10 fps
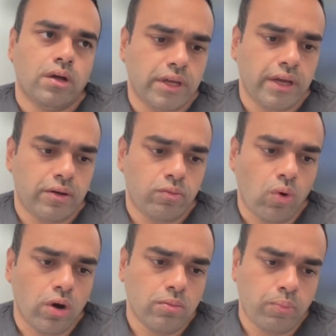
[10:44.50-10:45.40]
they
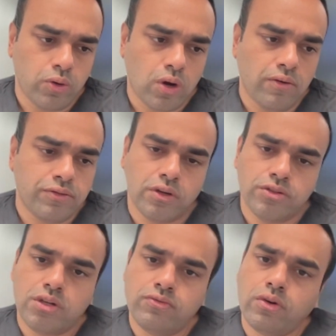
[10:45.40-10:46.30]
want to put off
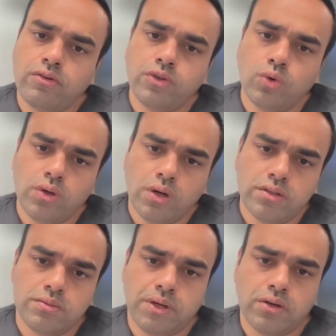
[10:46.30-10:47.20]
surgery for a few
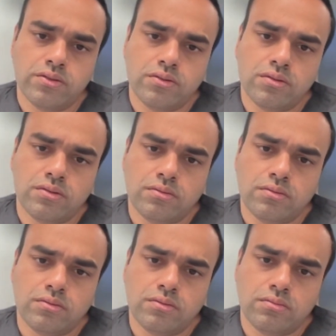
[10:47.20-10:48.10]
years because
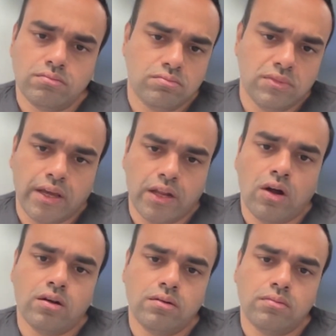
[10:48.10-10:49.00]
they
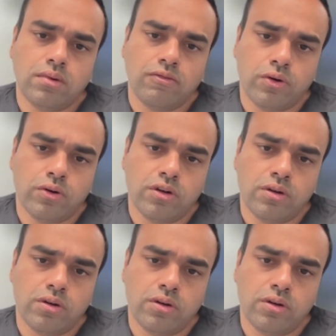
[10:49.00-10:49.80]
cannot afford to be,